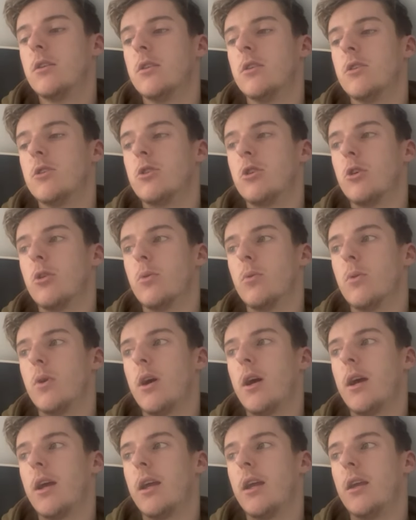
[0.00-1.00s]
So
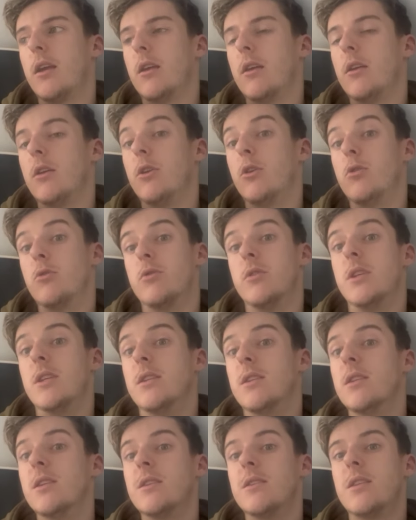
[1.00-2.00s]
I used
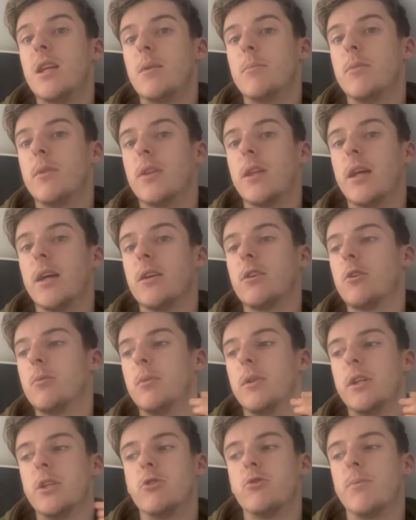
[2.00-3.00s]
this table leg,
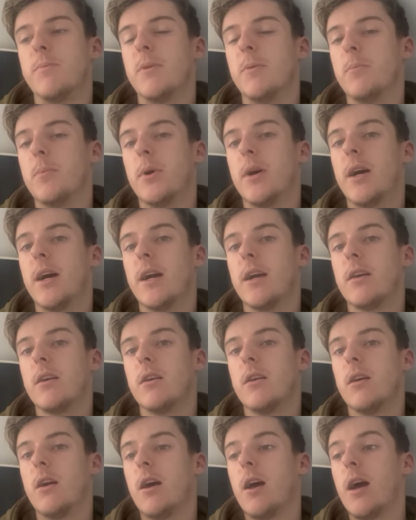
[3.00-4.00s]
completely stripped it
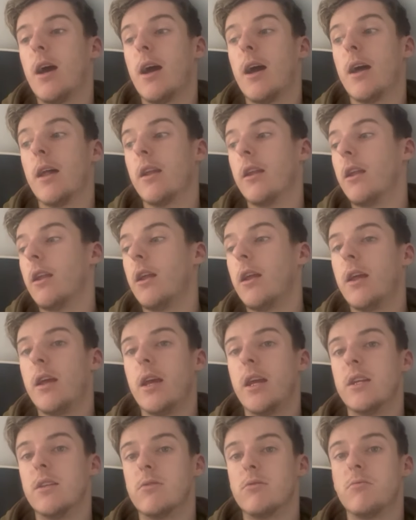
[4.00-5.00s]
back, and
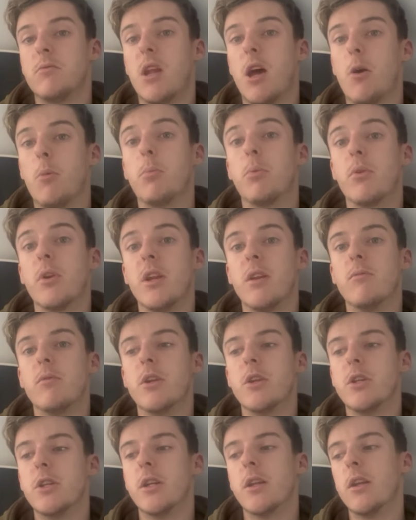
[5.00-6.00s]
it's now pretty
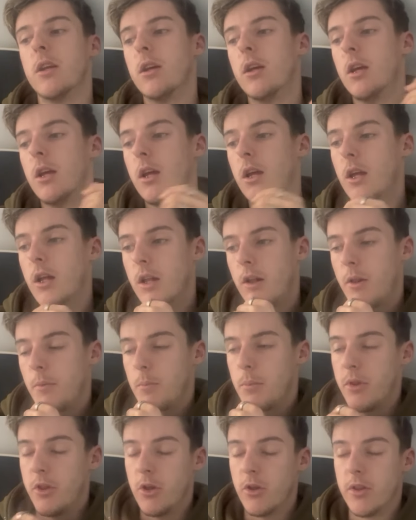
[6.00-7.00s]
rigid.
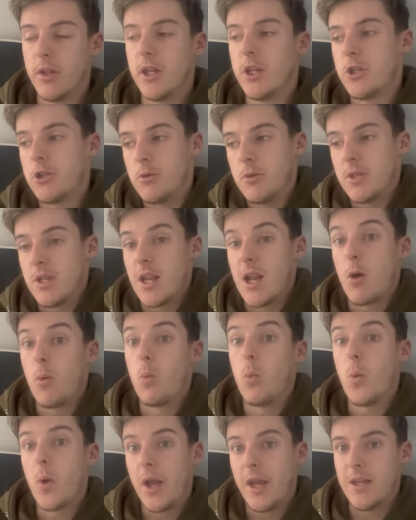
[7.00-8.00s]
But the only issue is it now
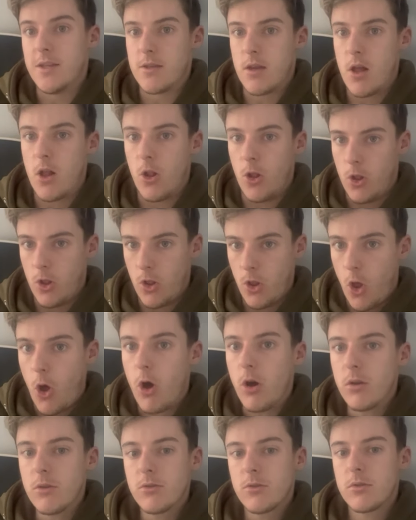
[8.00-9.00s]
weighs a
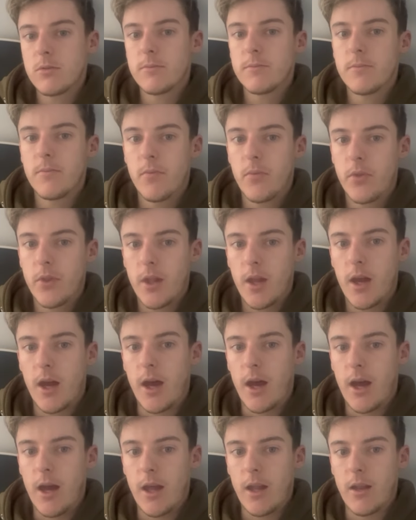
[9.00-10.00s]
lot.
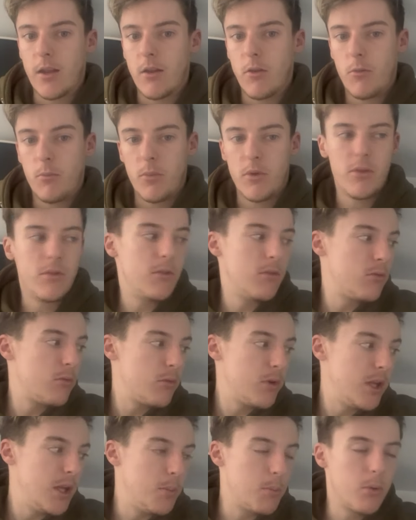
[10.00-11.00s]
And with the
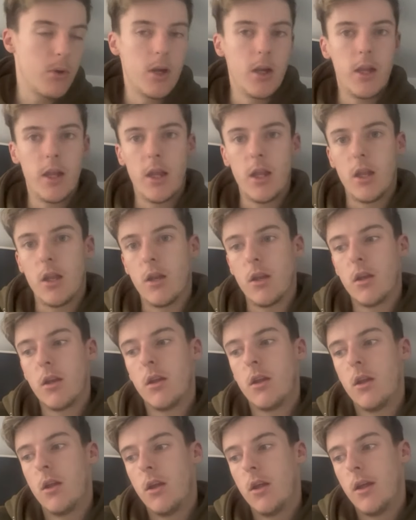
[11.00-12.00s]
3D printing,
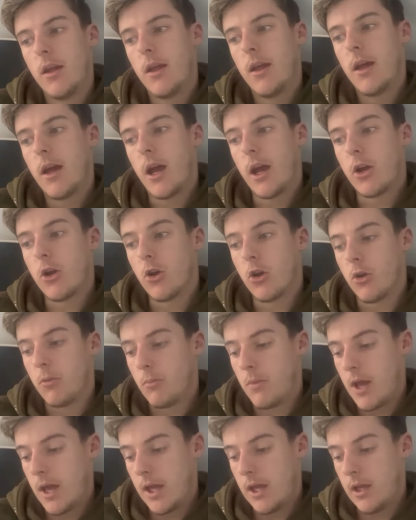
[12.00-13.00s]
I couldn't
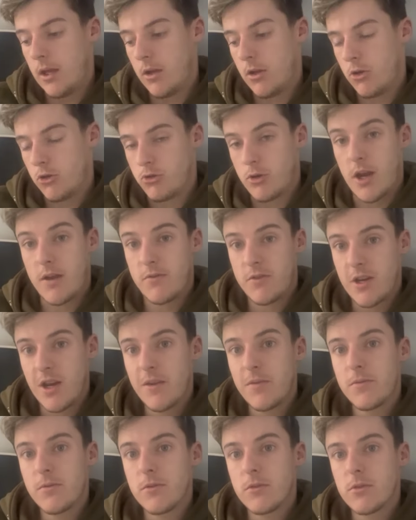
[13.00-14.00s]
make drive
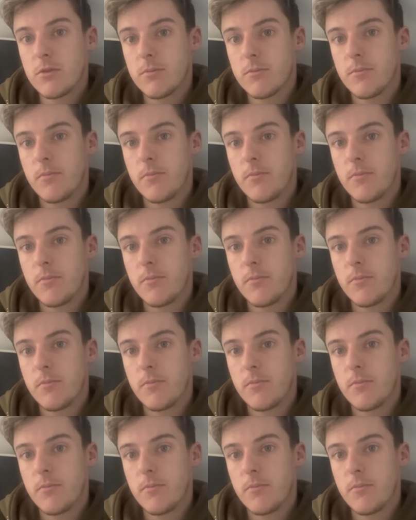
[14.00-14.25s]
shafts